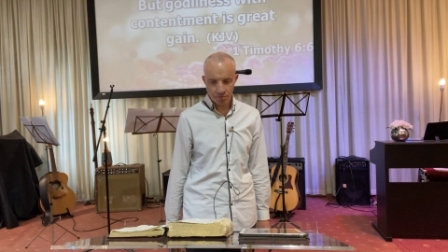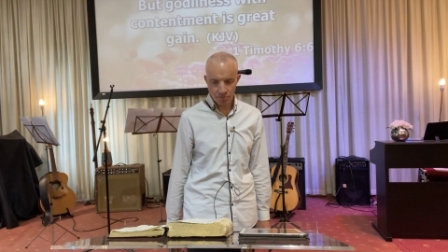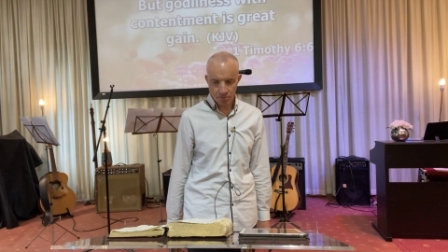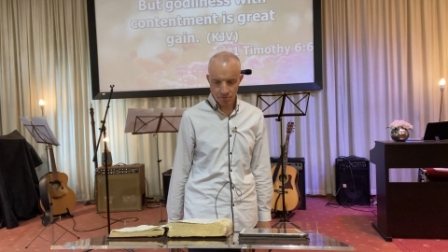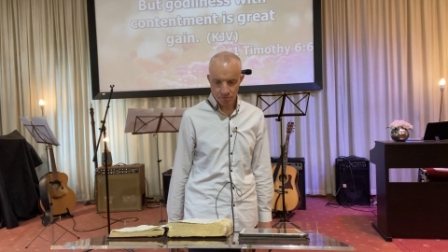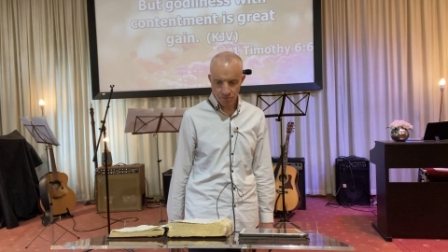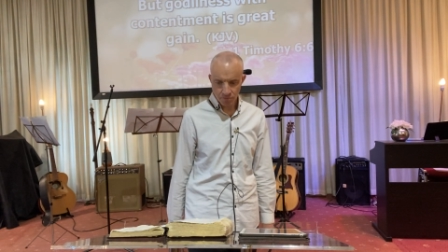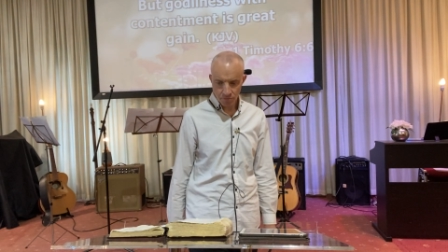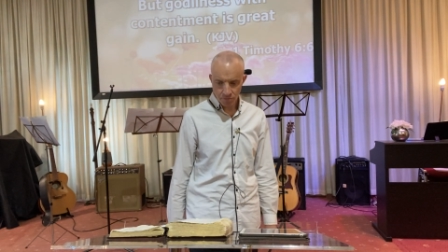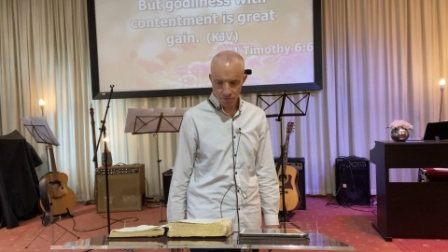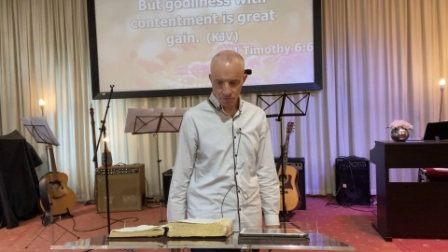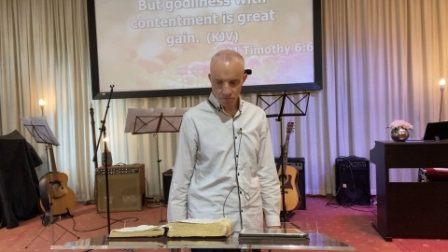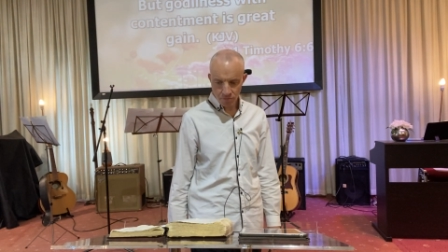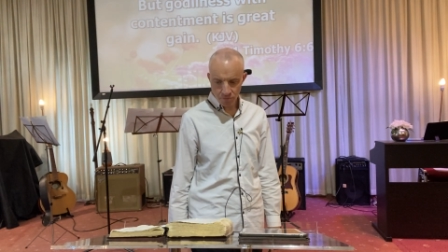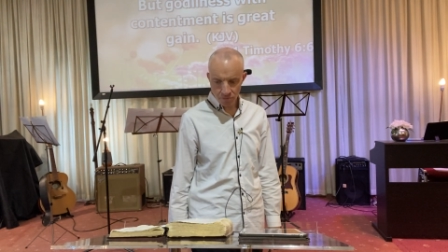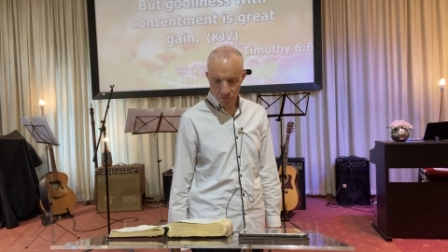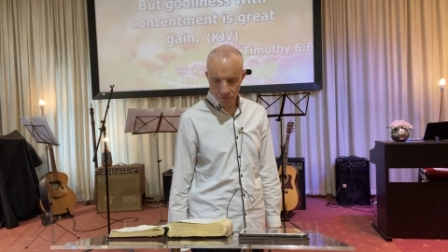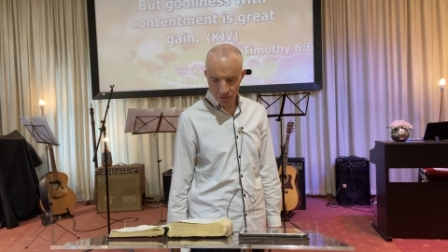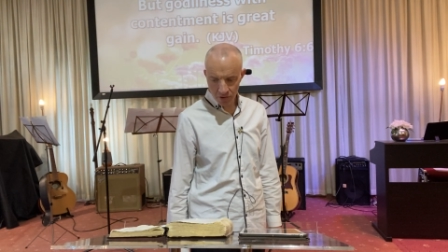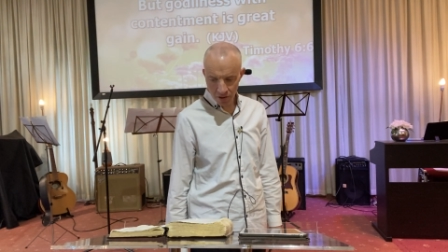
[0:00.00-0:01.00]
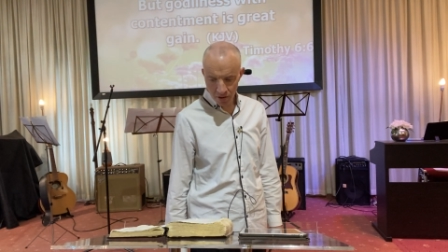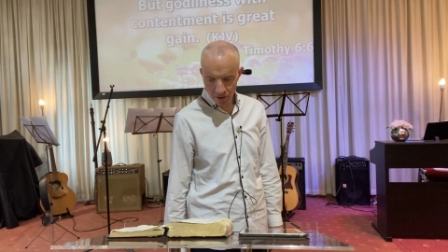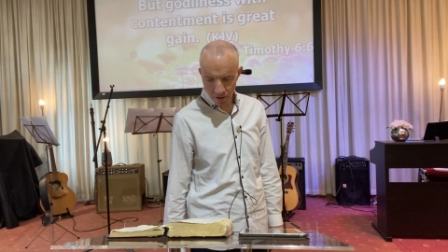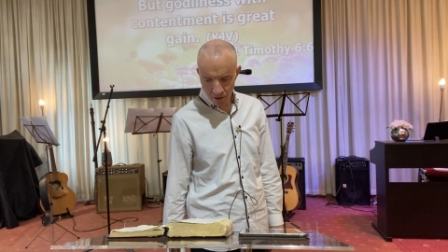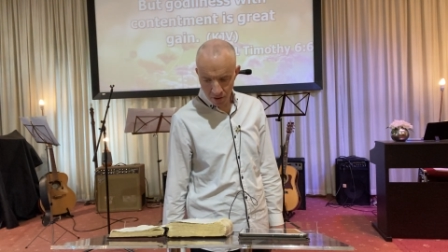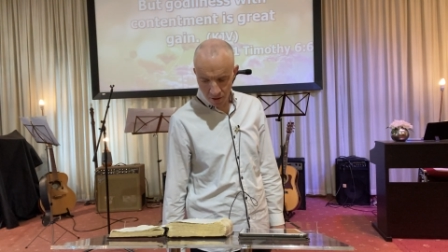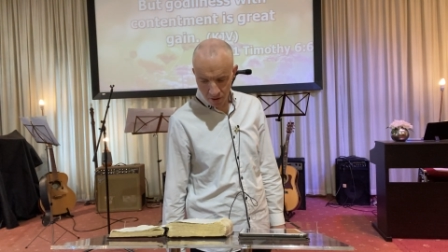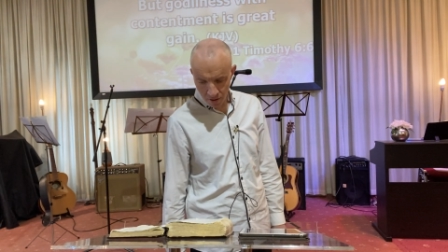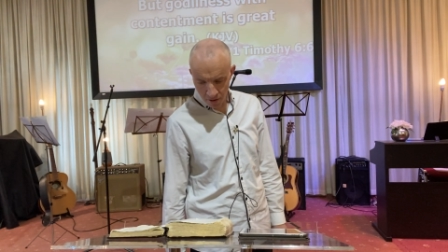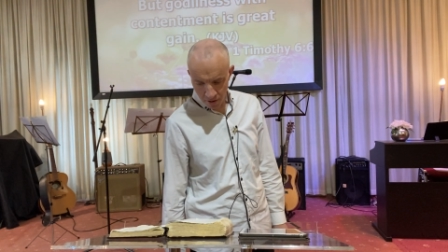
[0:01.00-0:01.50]

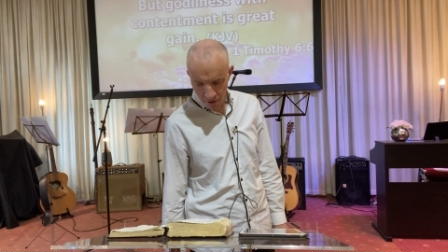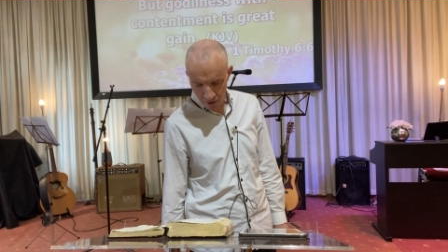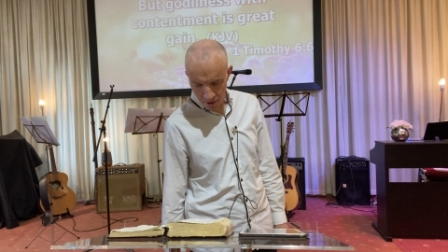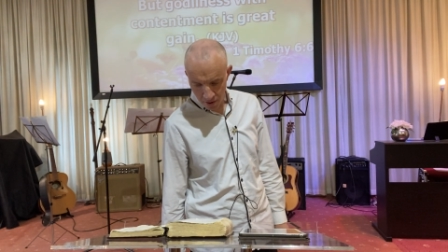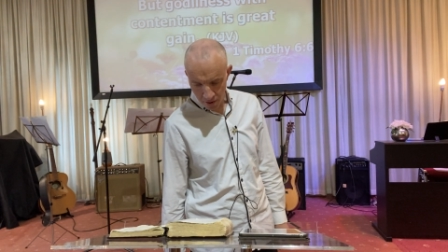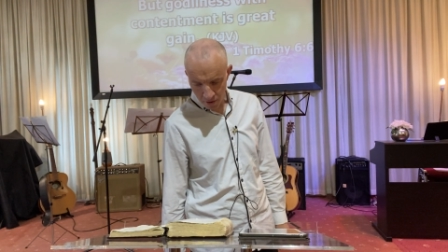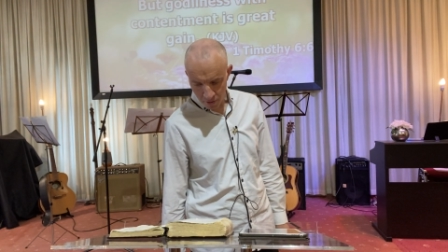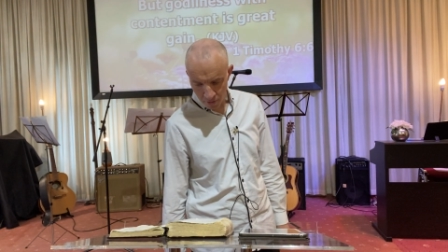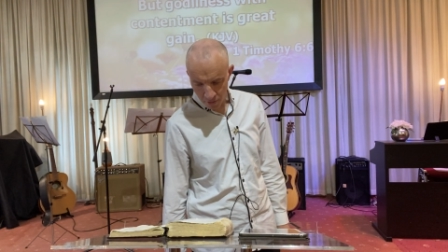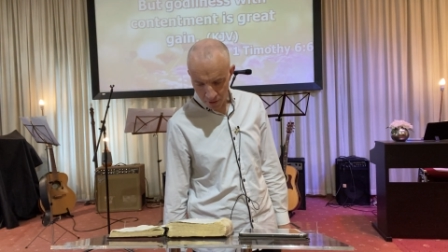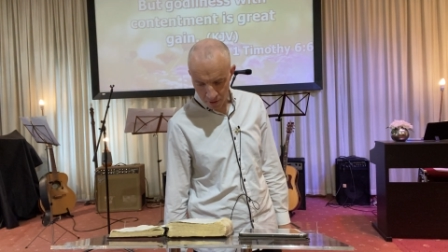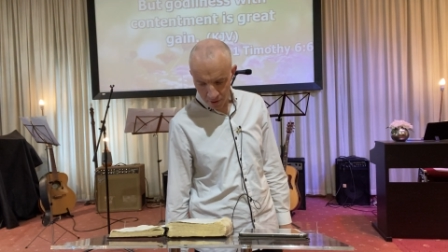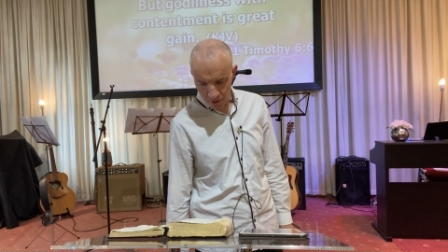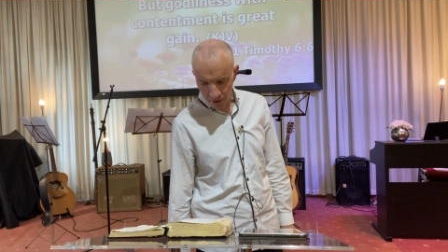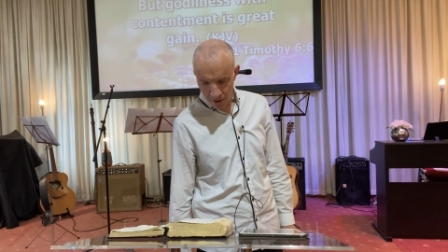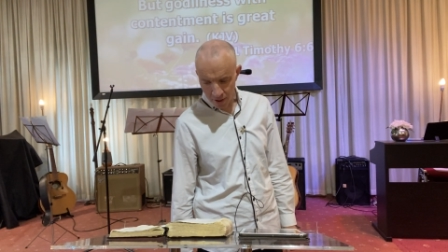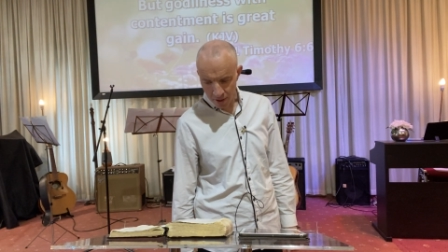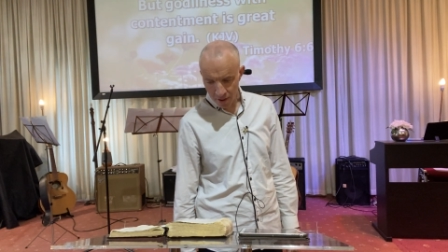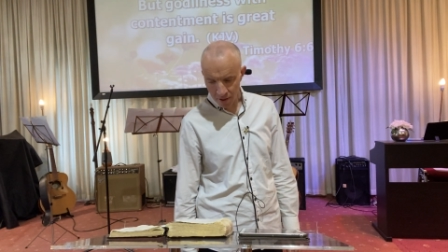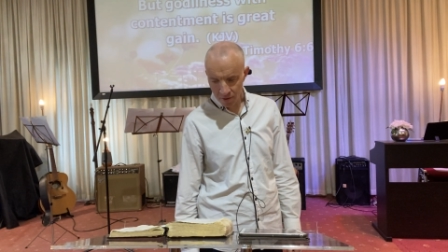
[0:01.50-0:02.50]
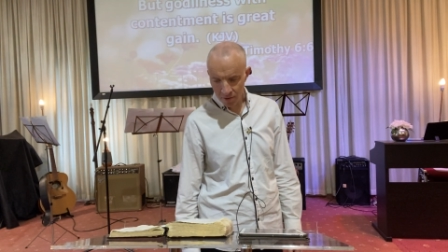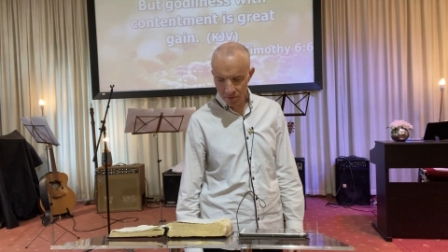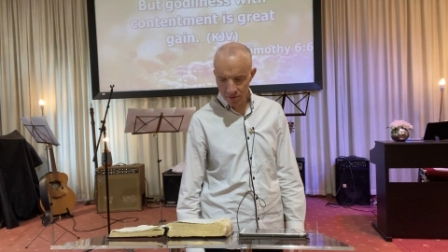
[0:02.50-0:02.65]
Mm-hmm. You know, and uh,